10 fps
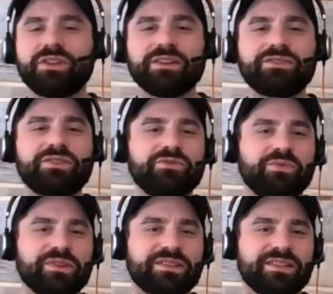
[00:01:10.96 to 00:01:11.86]
I used to do
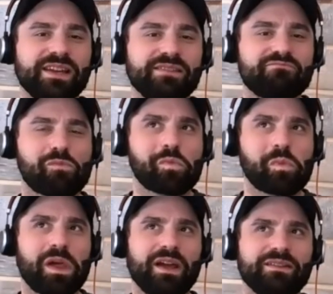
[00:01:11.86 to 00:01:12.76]
real estate
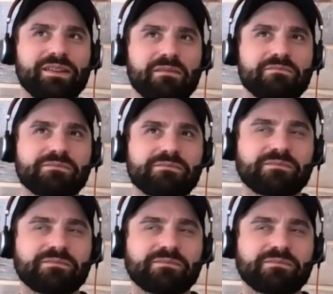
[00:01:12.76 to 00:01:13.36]
and, um,